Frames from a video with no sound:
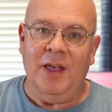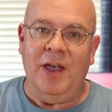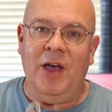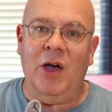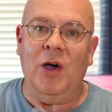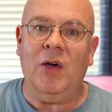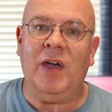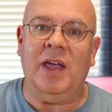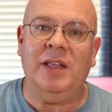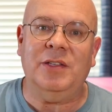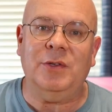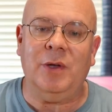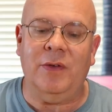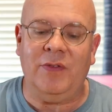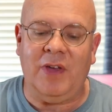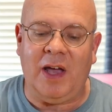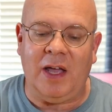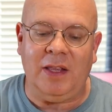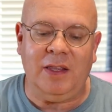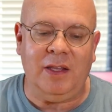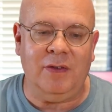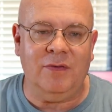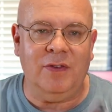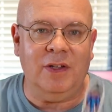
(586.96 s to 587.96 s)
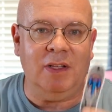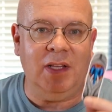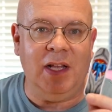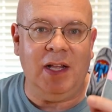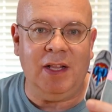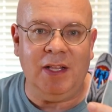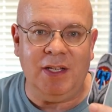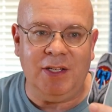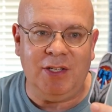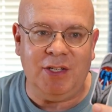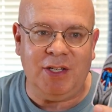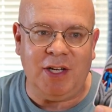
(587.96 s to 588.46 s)
Okay, so I've got the
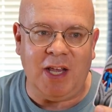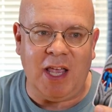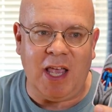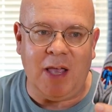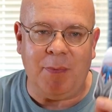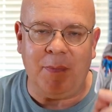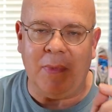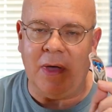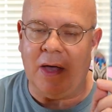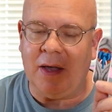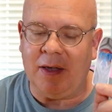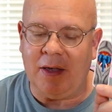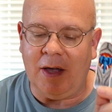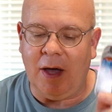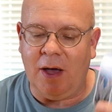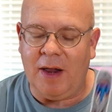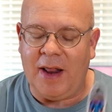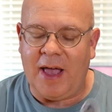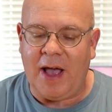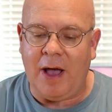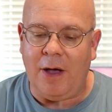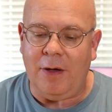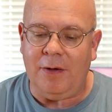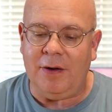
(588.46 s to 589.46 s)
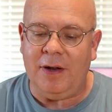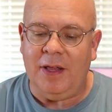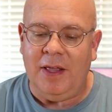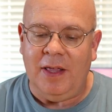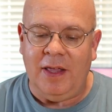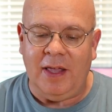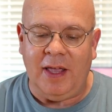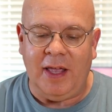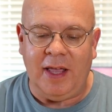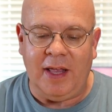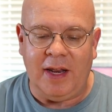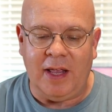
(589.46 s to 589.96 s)
Vallely shape cut out,
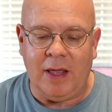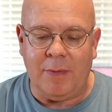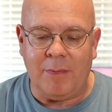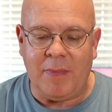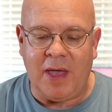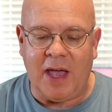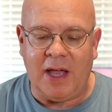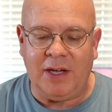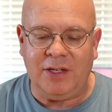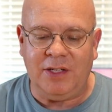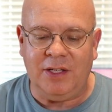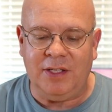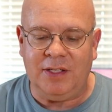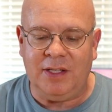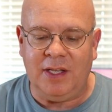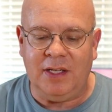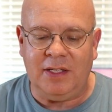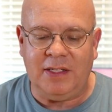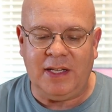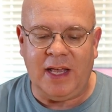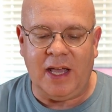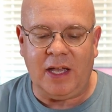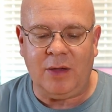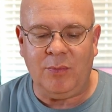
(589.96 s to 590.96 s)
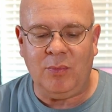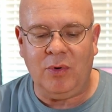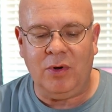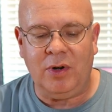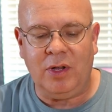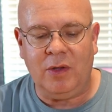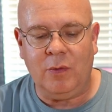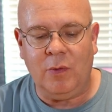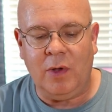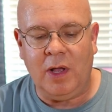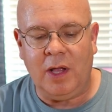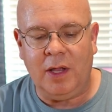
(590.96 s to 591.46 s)
and it matches the deck
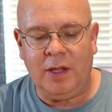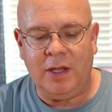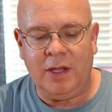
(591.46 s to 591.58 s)
pretty well